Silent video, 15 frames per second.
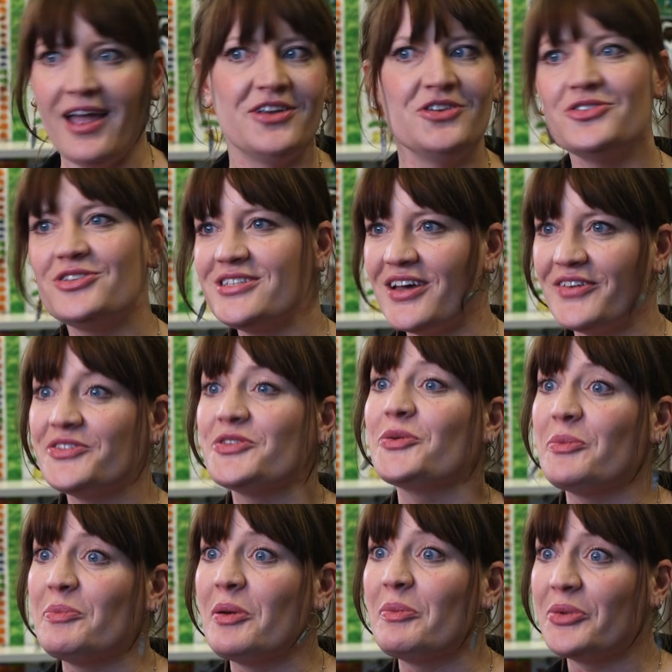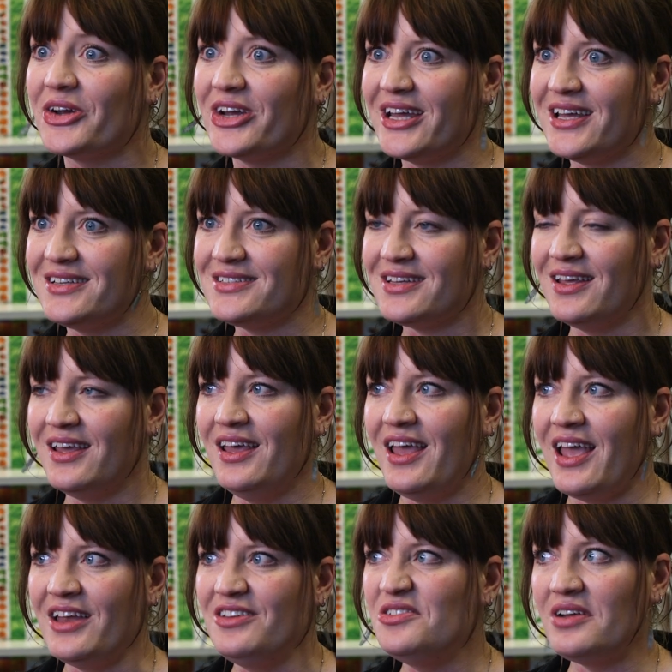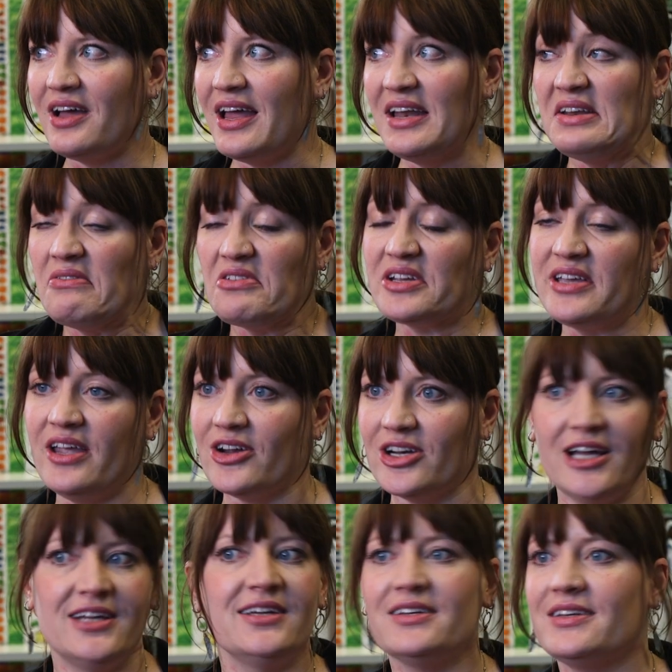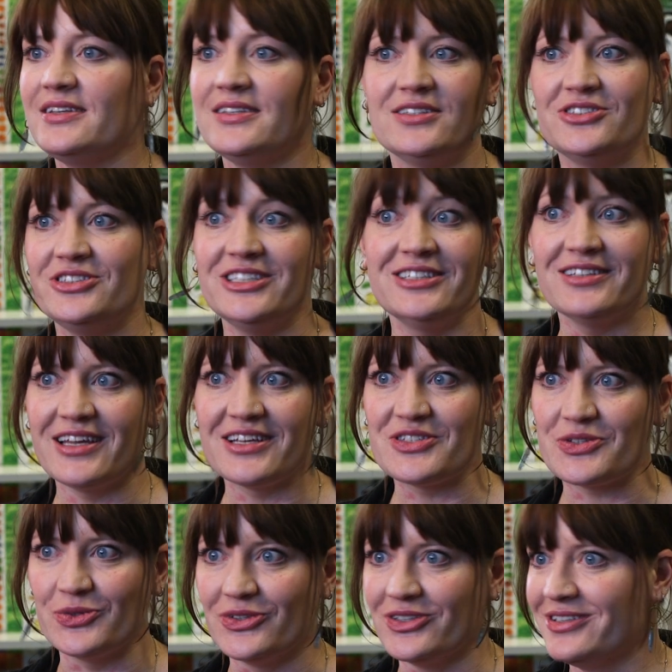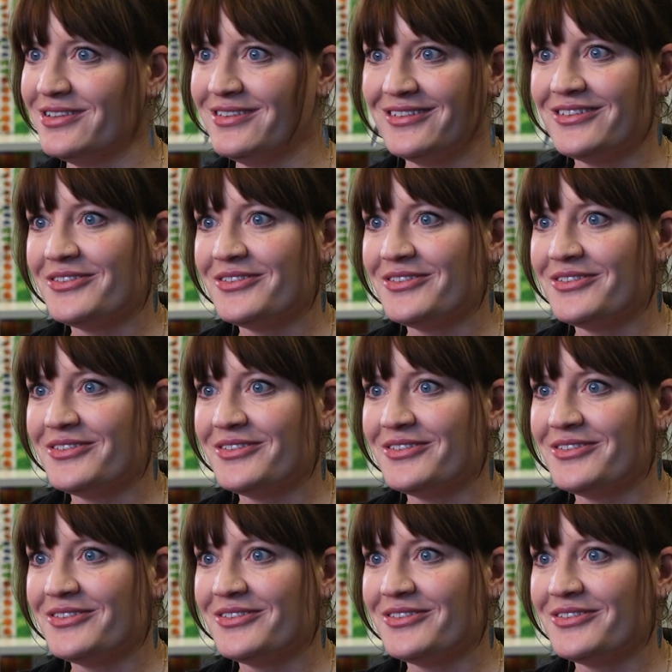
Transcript: and you just have to remember it and you i never cared i didn't like school